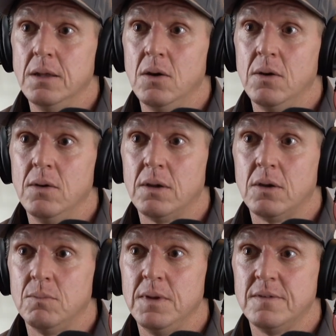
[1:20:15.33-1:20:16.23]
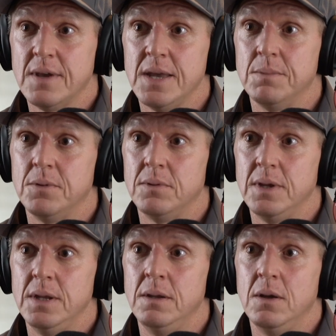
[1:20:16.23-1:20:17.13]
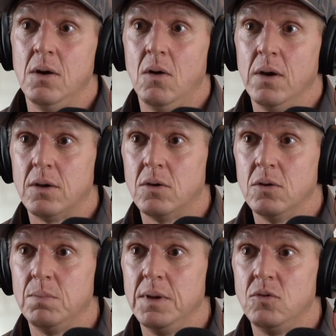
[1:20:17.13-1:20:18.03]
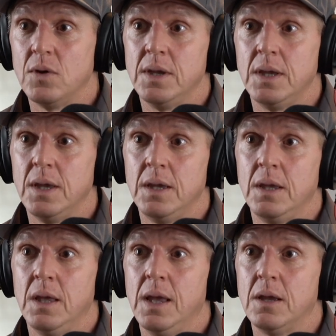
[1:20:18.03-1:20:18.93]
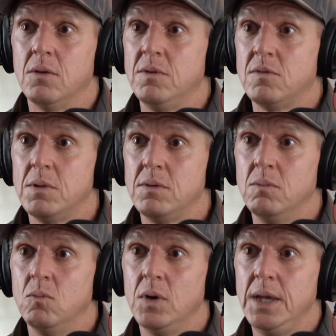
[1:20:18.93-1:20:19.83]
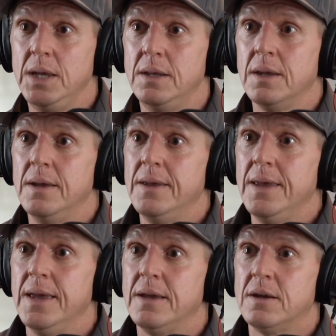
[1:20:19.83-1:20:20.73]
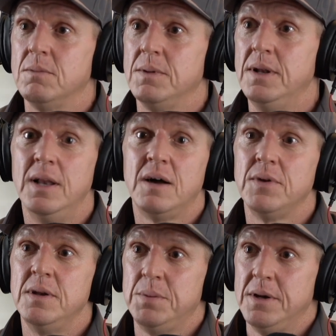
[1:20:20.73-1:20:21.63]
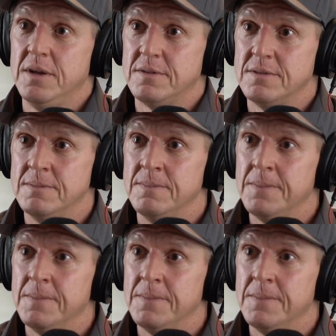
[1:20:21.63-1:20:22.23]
It could be skateboarding, it could be drinking, it could be smoking weed, it could be loving a person.